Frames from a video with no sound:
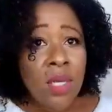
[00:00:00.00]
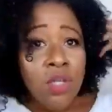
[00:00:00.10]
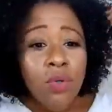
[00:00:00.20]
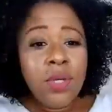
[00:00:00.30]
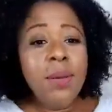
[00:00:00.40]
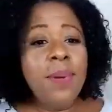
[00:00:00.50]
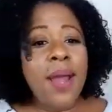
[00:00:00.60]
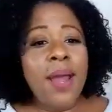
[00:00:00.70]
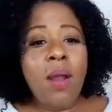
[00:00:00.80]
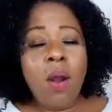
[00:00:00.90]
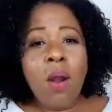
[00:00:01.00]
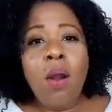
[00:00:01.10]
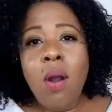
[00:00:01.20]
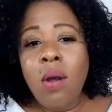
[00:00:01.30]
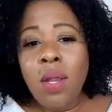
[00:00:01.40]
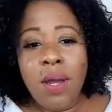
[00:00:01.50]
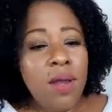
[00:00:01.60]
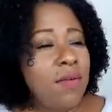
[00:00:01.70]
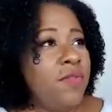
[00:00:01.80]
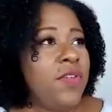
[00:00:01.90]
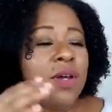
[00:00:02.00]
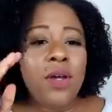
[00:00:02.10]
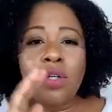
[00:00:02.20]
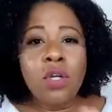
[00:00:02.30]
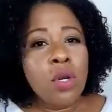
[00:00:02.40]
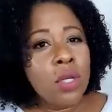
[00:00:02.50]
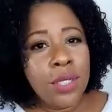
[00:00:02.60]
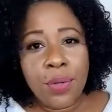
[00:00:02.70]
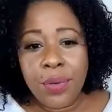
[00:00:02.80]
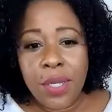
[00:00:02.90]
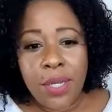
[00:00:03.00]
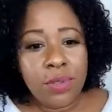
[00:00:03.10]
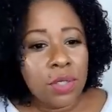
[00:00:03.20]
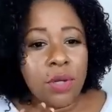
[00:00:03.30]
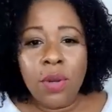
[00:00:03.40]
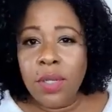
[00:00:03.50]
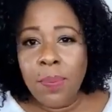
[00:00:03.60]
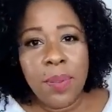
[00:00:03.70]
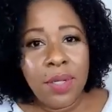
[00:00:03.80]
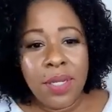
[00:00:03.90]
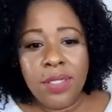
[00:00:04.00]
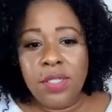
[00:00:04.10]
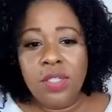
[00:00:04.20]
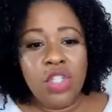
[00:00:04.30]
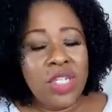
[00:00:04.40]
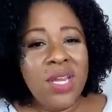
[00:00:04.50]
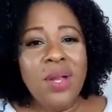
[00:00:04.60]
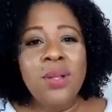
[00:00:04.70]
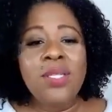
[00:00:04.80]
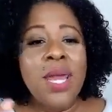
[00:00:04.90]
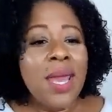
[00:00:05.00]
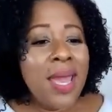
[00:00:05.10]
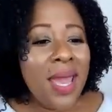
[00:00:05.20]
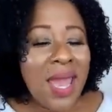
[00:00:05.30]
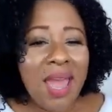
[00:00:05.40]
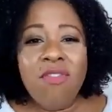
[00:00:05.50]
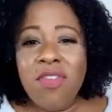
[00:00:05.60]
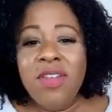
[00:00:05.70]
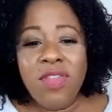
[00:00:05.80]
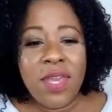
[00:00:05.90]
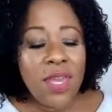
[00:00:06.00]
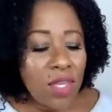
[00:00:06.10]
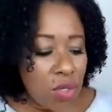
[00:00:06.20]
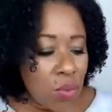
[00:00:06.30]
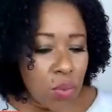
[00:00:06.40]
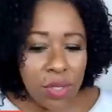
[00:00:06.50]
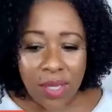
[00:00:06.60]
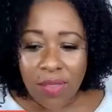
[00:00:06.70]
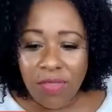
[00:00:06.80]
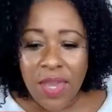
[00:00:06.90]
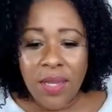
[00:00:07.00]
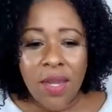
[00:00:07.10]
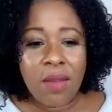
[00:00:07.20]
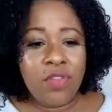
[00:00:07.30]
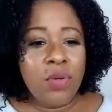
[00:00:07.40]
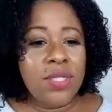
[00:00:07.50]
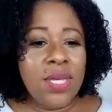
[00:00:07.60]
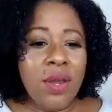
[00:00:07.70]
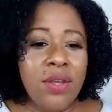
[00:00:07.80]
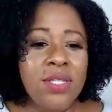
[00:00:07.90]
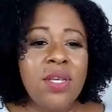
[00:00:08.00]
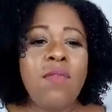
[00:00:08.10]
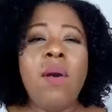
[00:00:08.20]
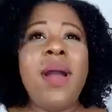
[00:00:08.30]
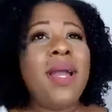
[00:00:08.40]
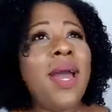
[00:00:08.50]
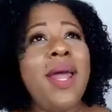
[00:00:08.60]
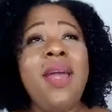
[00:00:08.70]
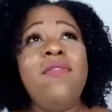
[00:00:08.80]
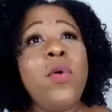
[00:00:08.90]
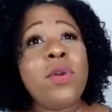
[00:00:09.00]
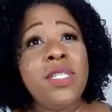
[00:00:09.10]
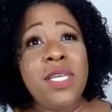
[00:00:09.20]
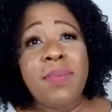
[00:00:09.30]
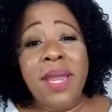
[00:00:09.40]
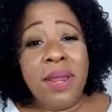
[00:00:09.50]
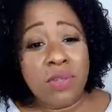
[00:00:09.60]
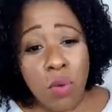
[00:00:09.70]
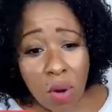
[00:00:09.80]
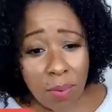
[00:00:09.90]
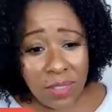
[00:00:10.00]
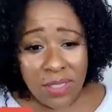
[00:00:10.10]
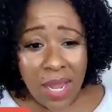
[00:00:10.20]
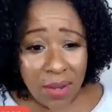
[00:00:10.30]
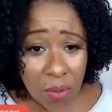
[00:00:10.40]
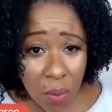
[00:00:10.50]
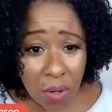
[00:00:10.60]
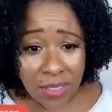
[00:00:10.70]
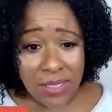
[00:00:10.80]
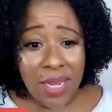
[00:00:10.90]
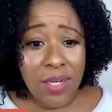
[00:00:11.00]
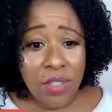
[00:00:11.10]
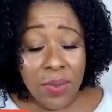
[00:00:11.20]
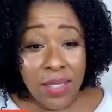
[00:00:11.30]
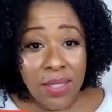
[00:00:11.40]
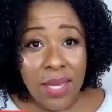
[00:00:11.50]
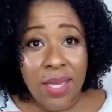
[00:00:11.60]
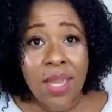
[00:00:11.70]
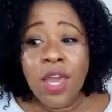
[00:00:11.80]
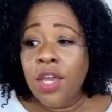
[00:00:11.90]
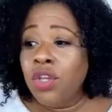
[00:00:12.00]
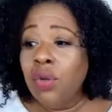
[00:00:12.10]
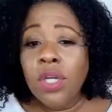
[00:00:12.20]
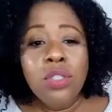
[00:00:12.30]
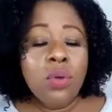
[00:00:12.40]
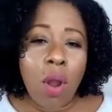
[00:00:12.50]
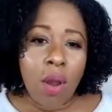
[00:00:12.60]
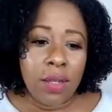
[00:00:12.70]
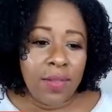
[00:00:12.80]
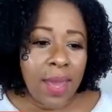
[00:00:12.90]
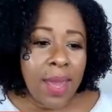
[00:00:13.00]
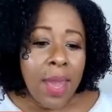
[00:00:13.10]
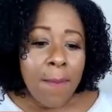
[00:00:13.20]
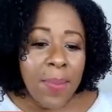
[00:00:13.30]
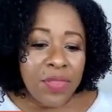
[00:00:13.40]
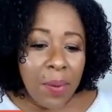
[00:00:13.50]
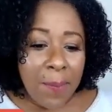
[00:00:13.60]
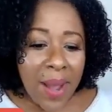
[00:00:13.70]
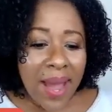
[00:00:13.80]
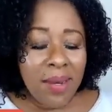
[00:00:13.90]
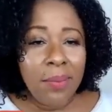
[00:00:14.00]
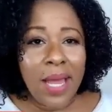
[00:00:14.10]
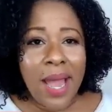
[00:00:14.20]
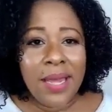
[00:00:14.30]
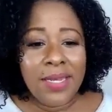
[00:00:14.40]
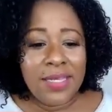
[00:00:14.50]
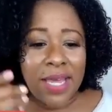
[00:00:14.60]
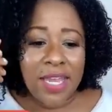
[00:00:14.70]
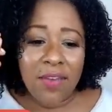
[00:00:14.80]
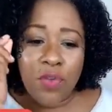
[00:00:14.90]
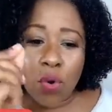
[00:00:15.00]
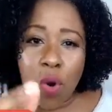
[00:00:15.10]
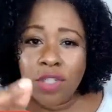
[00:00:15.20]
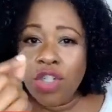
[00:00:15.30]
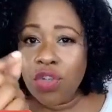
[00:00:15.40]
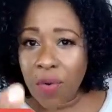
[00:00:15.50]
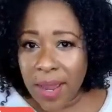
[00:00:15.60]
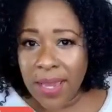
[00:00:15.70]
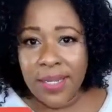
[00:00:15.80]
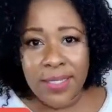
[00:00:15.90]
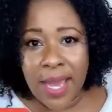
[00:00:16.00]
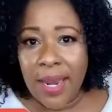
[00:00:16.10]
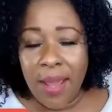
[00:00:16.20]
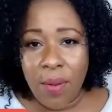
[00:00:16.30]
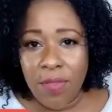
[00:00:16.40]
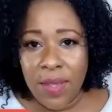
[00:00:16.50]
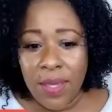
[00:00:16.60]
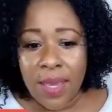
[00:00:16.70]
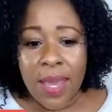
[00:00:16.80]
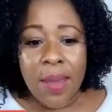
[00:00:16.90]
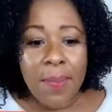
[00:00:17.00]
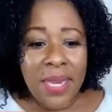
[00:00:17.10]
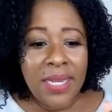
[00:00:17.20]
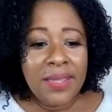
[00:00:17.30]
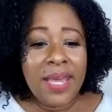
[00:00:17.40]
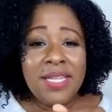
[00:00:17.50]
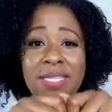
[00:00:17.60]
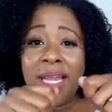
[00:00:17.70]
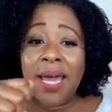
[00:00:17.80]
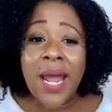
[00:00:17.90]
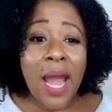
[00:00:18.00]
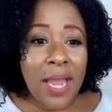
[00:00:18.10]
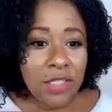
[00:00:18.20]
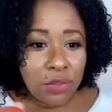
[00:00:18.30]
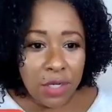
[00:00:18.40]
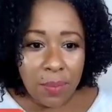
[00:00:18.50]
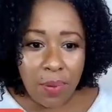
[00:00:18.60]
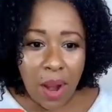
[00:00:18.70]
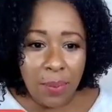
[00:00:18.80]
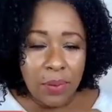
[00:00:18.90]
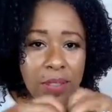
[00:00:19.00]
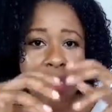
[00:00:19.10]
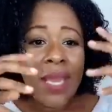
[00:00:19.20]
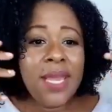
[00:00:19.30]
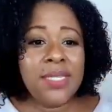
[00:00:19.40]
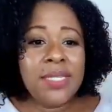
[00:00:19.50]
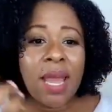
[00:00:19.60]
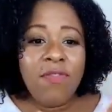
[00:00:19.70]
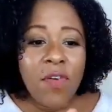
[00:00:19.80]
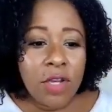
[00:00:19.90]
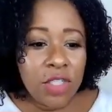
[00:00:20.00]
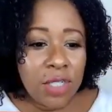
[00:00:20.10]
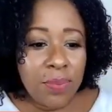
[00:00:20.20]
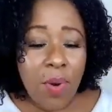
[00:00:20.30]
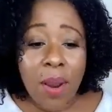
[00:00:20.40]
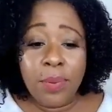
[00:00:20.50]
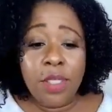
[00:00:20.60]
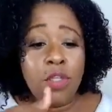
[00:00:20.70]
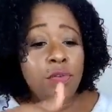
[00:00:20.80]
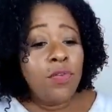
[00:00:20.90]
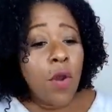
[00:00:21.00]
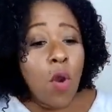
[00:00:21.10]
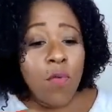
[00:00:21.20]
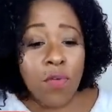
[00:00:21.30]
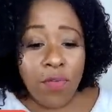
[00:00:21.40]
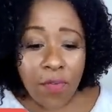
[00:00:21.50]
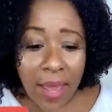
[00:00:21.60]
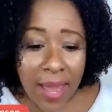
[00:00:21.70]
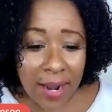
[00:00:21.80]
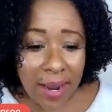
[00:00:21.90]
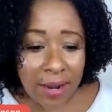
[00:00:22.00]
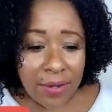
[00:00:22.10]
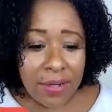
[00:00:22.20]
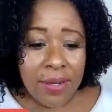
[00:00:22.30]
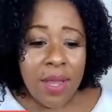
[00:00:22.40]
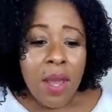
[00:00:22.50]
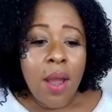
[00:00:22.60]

You can buy all of the curly creams, the curly puddings, the gels, everything you could think of. You could tell yourself, oh my God, I have 4C, my hair is horrible, it's not going to work, it's not going to do anything. You can do all of that. But the bottom line is that if your strand is not healthy, meaning that it's not hydrated properly, it's not functioning properly, you've over flat ironed it,